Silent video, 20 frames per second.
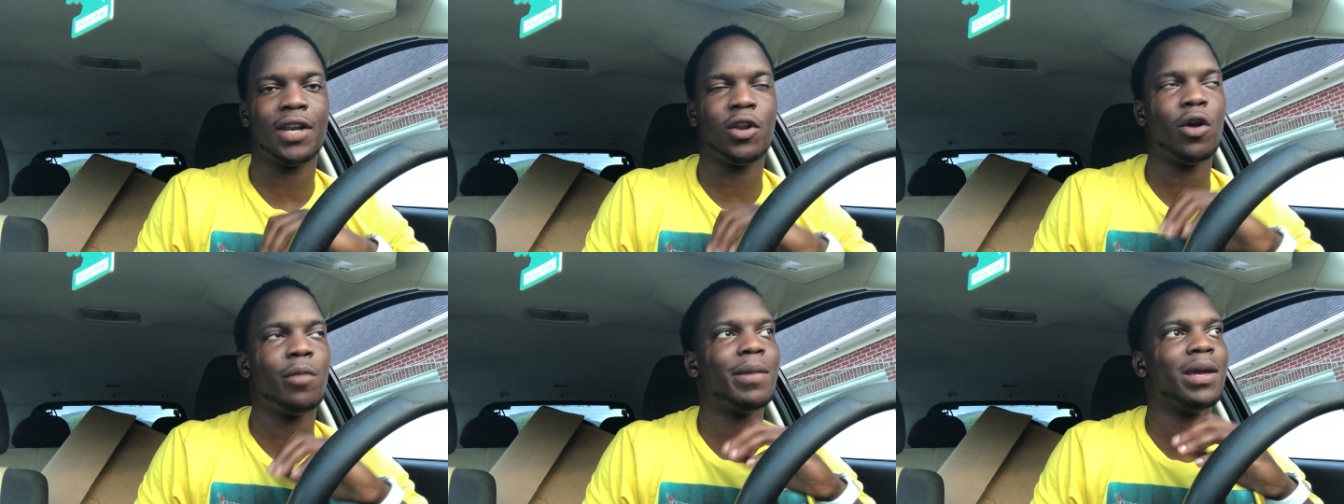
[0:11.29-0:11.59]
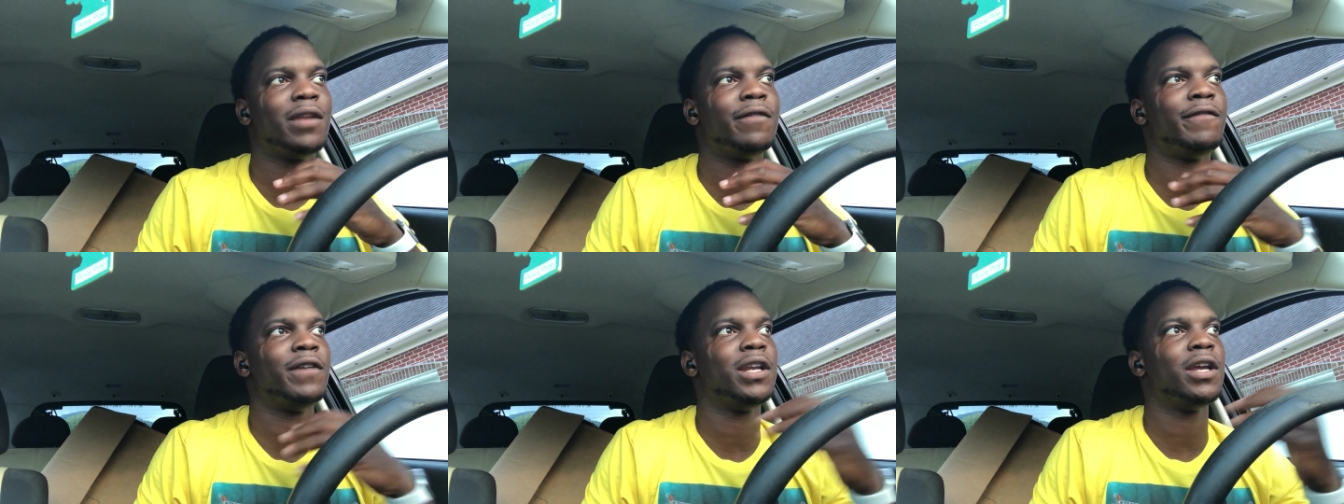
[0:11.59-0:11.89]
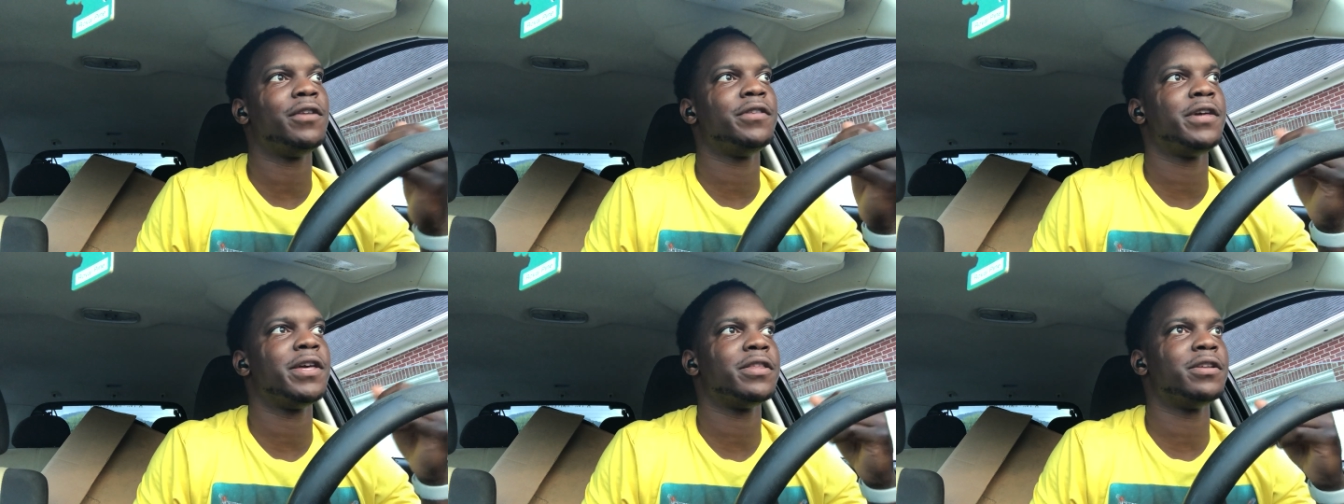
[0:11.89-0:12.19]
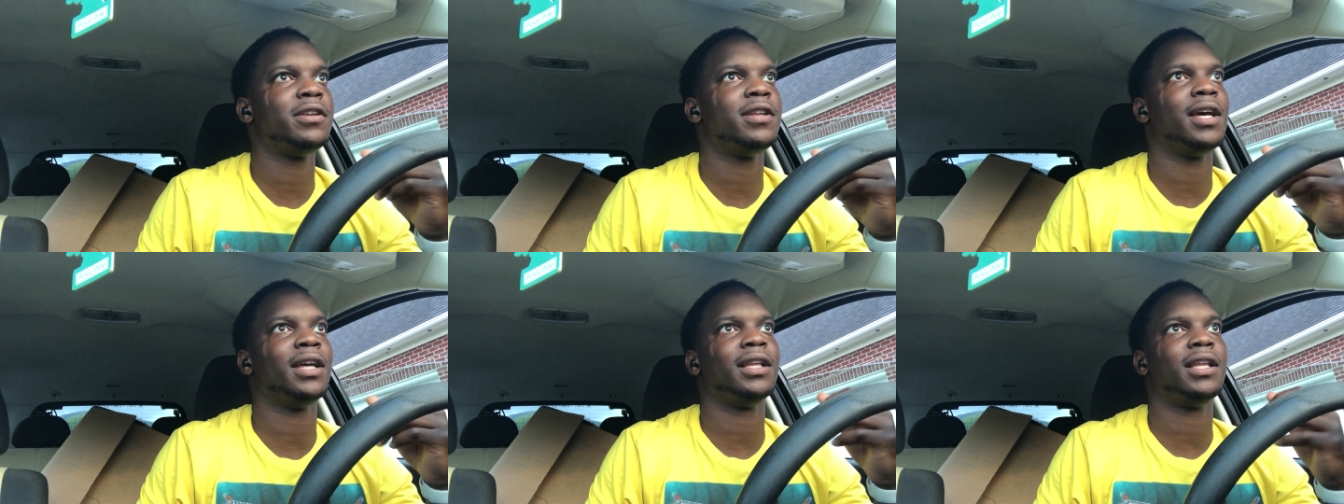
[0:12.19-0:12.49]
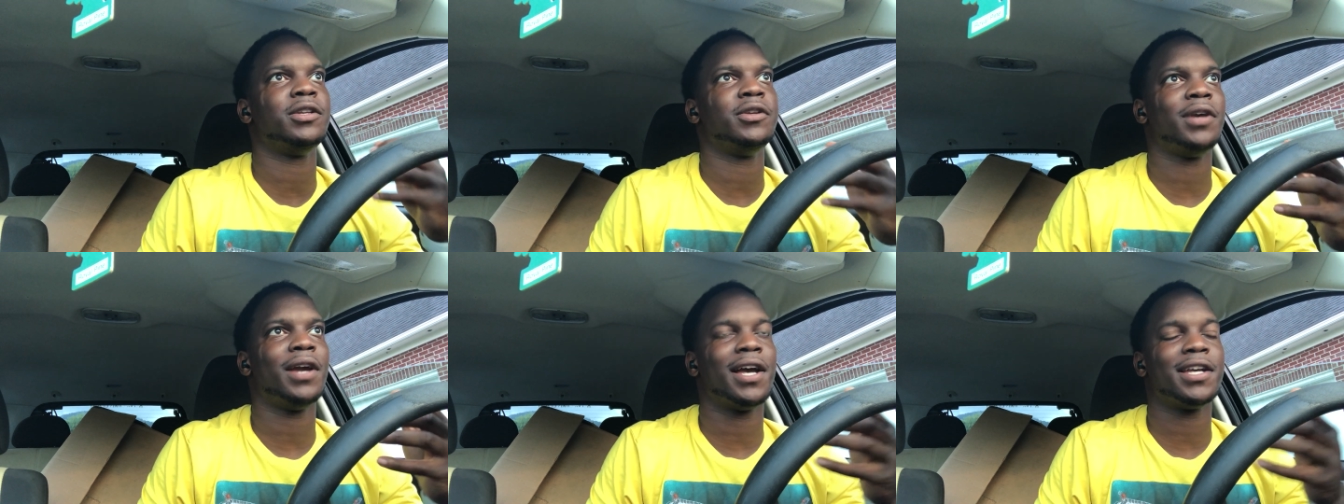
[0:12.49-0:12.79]
I know I made a video the other day
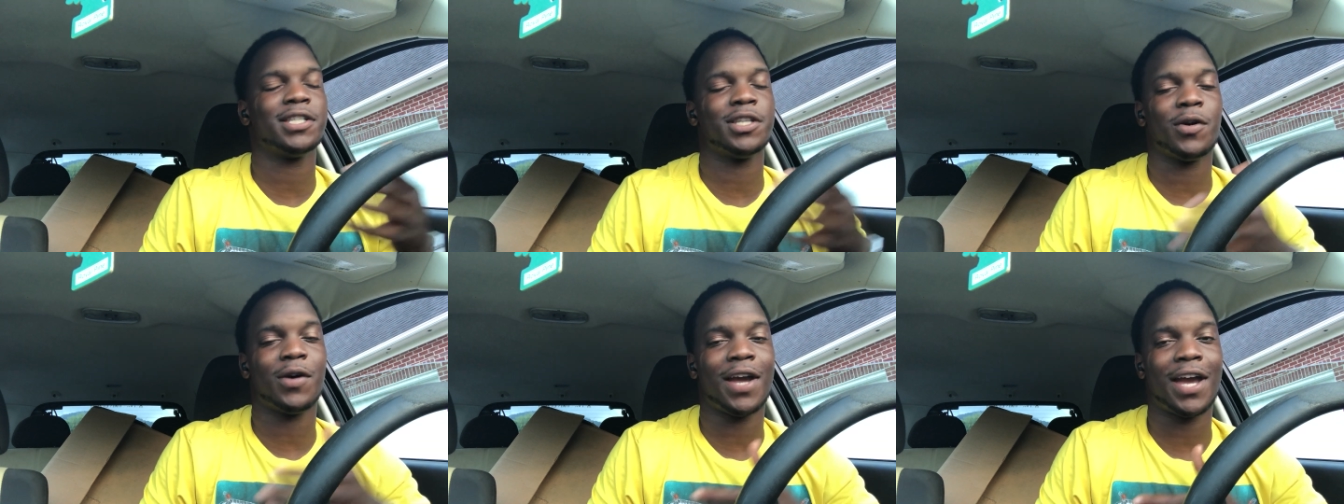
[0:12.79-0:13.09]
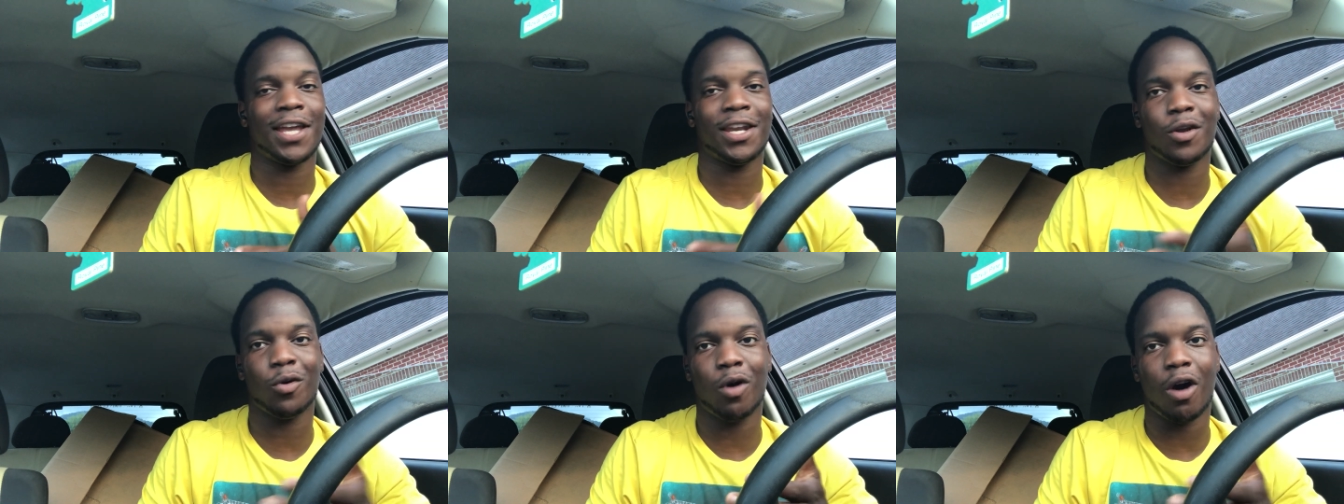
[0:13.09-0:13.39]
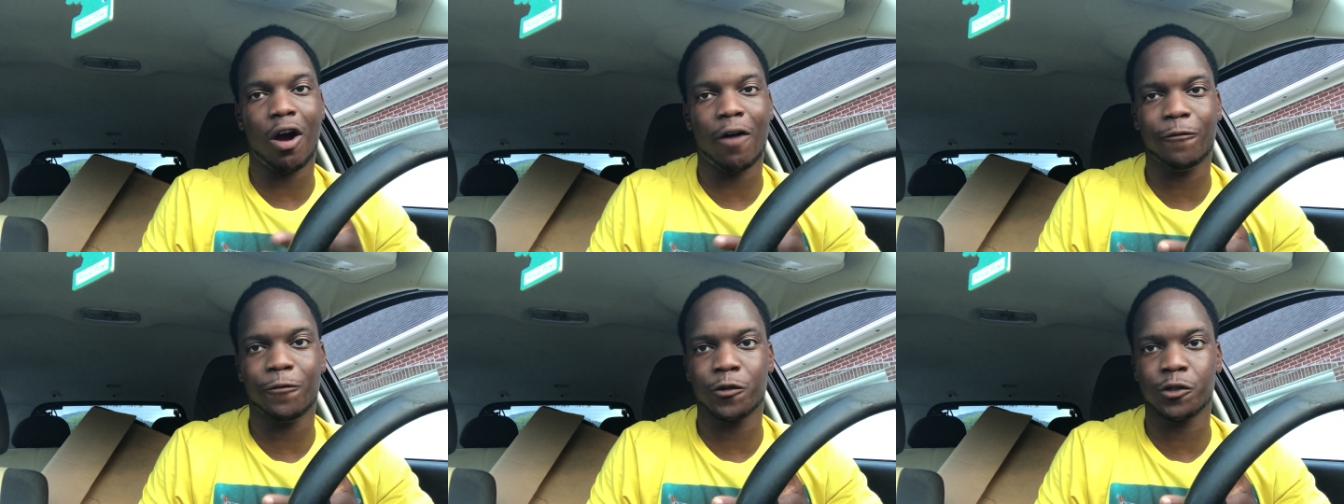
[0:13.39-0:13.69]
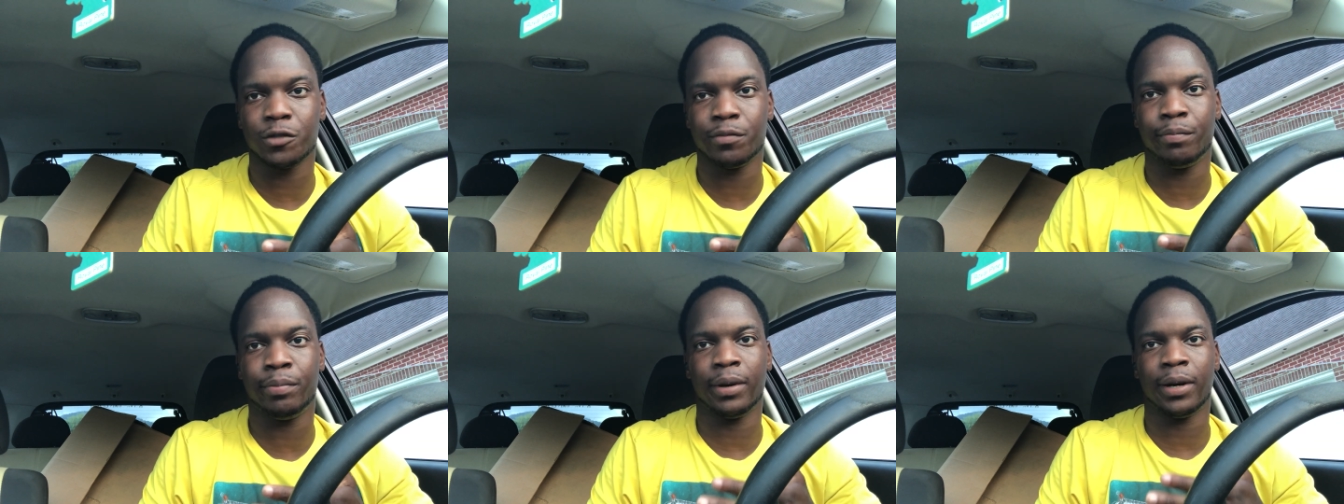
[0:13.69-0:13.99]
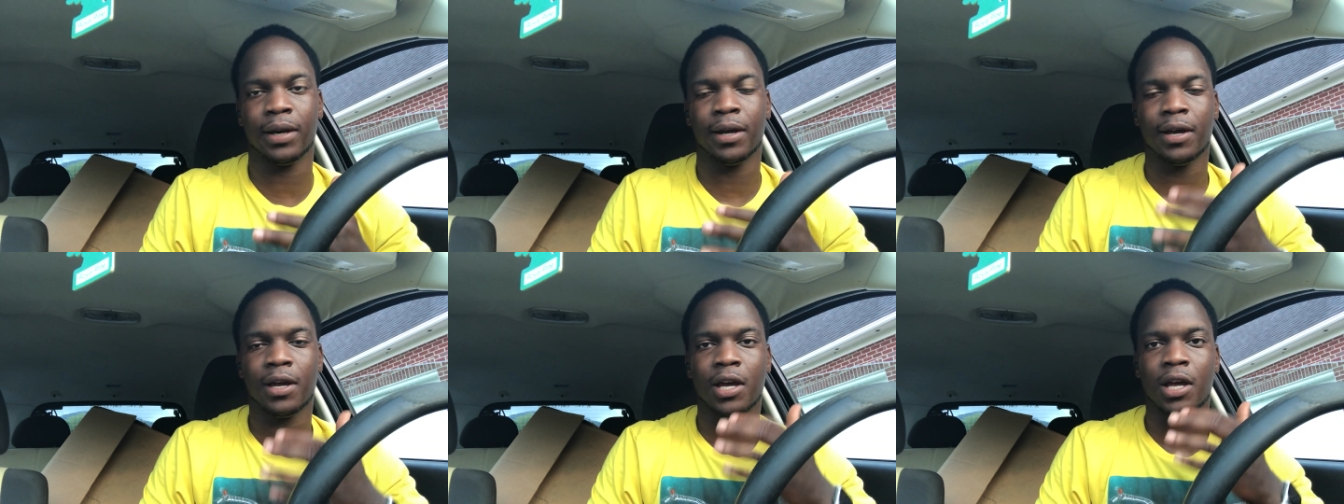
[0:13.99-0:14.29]
letting you guys know I had no offers,
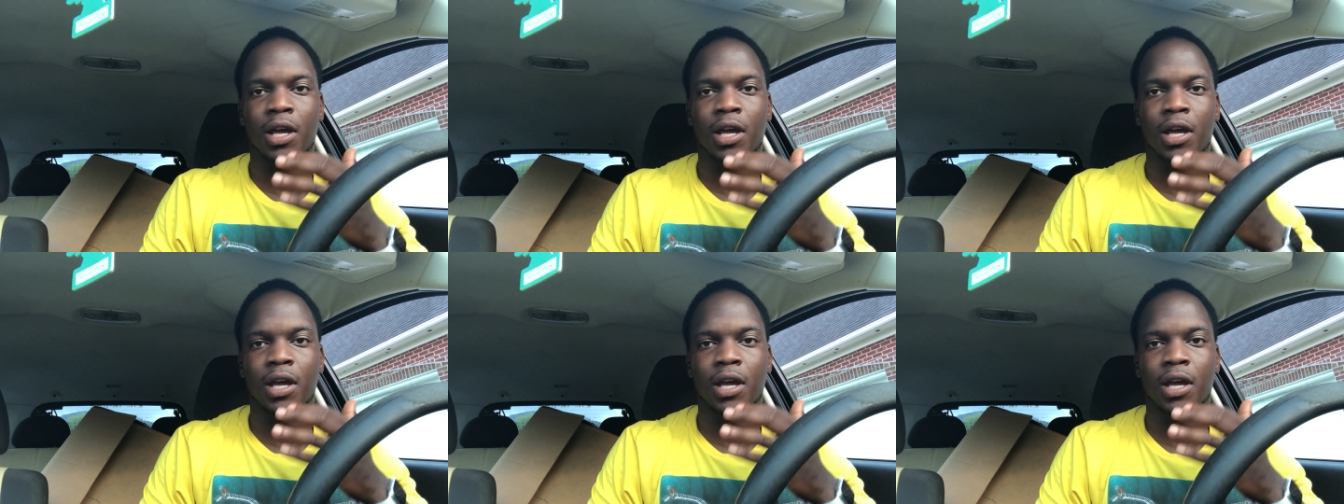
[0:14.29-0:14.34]
but